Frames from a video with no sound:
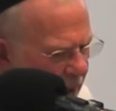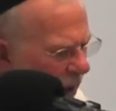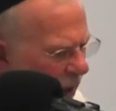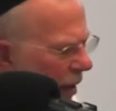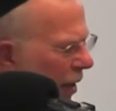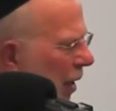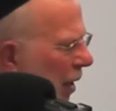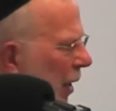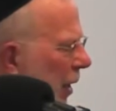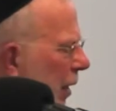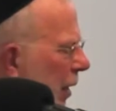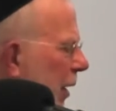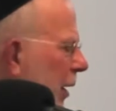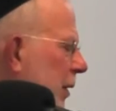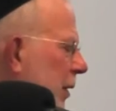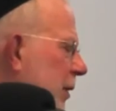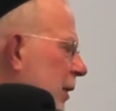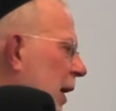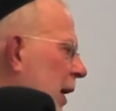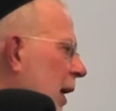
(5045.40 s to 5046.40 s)
I,
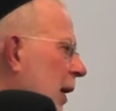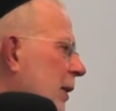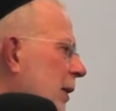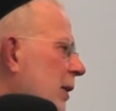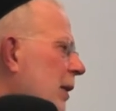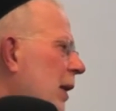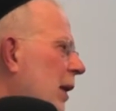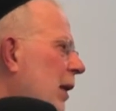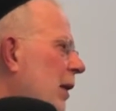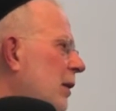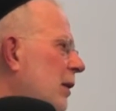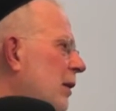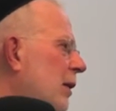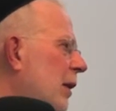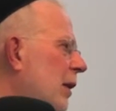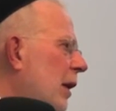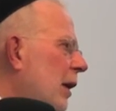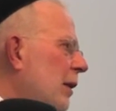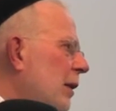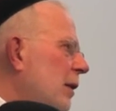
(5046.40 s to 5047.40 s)
and, and,
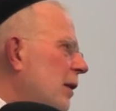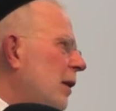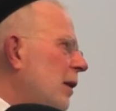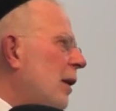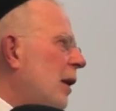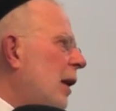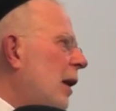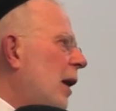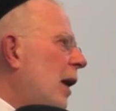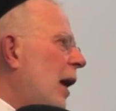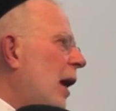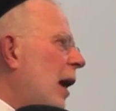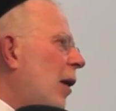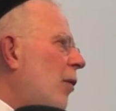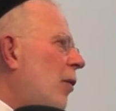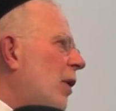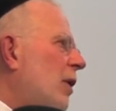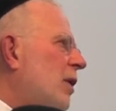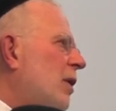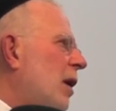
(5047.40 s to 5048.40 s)
and, and
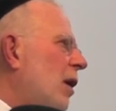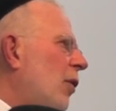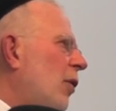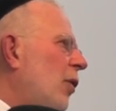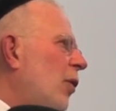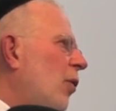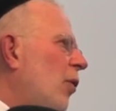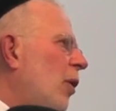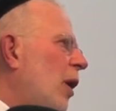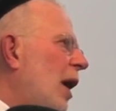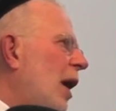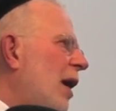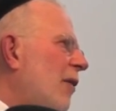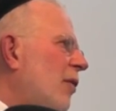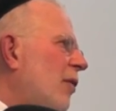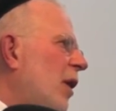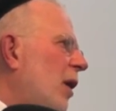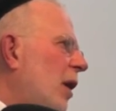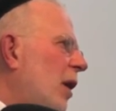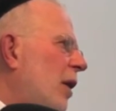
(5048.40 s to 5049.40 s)
I want to tell you, I
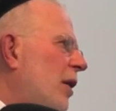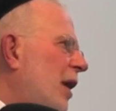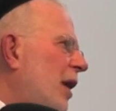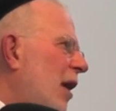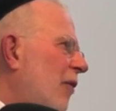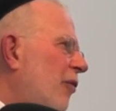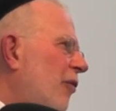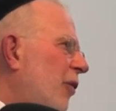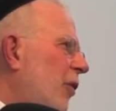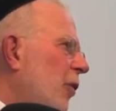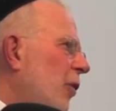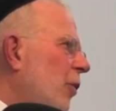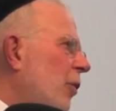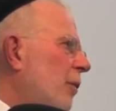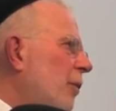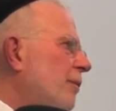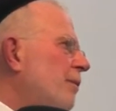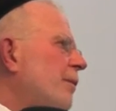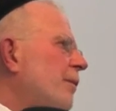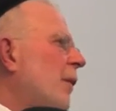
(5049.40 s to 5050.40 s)
have a, a nephew
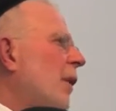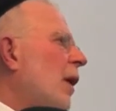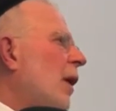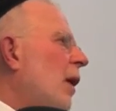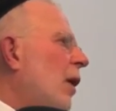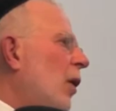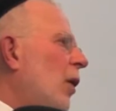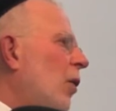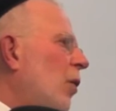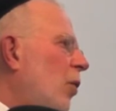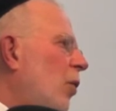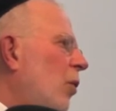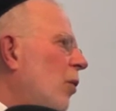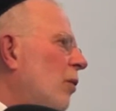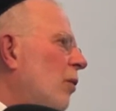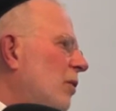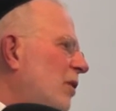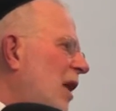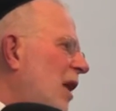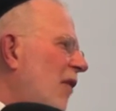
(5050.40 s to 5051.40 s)
who
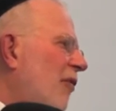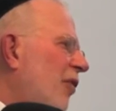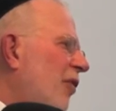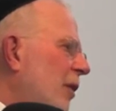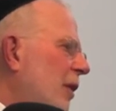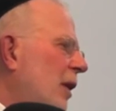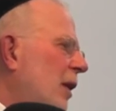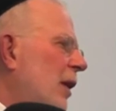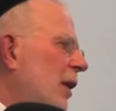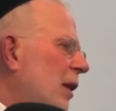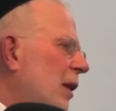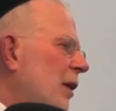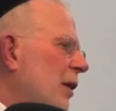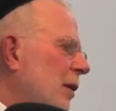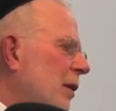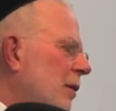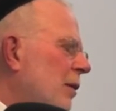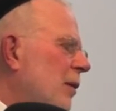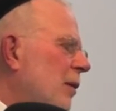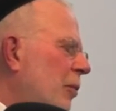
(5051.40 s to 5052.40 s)
definitely,
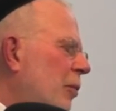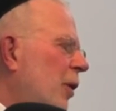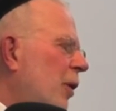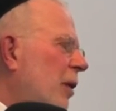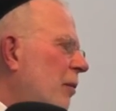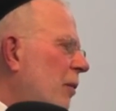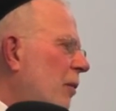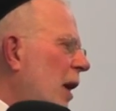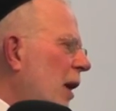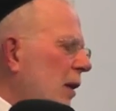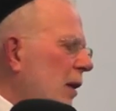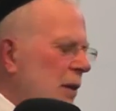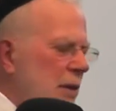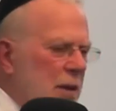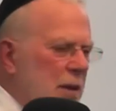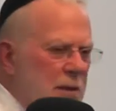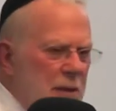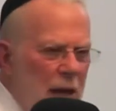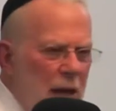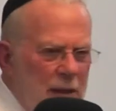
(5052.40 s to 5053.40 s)
to put it mildly,
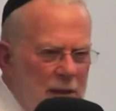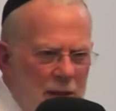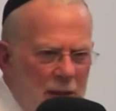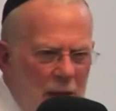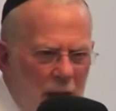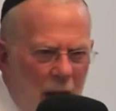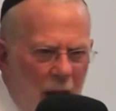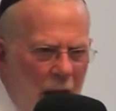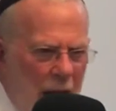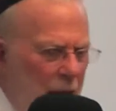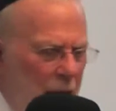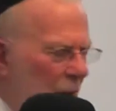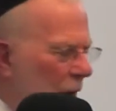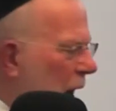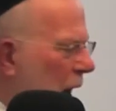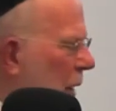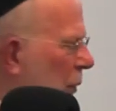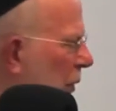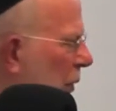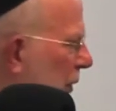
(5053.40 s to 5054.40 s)
does not see eye to
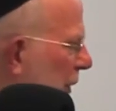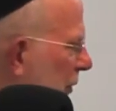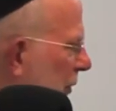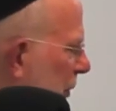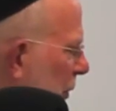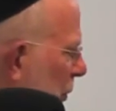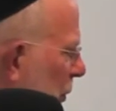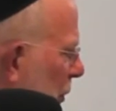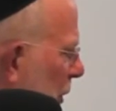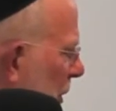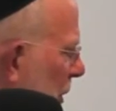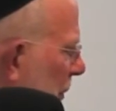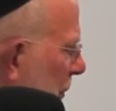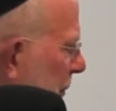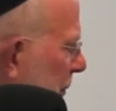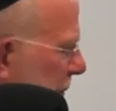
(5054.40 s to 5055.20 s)
eye with us at all.